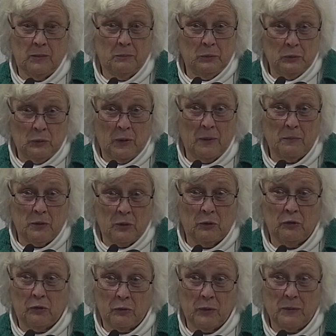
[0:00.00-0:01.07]
blew up
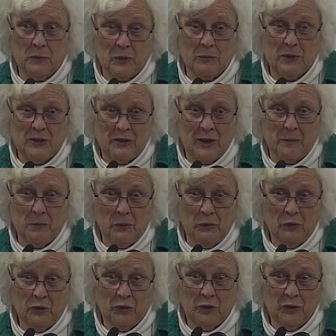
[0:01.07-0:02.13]
those three Mormon
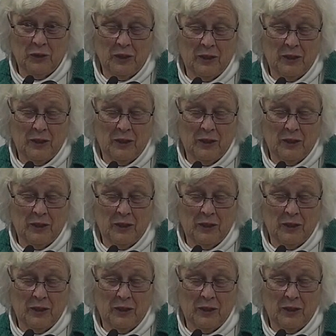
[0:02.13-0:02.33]
temples,